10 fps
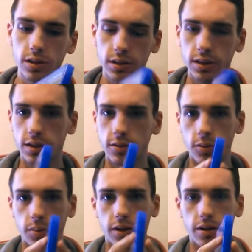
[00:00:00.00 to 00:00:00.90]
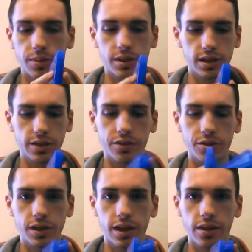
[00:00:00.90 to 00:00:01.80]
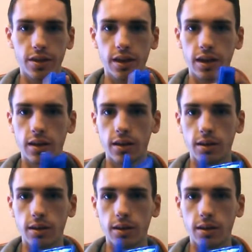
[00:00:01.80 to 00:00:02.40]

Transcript: Let's open it up and see if there's anything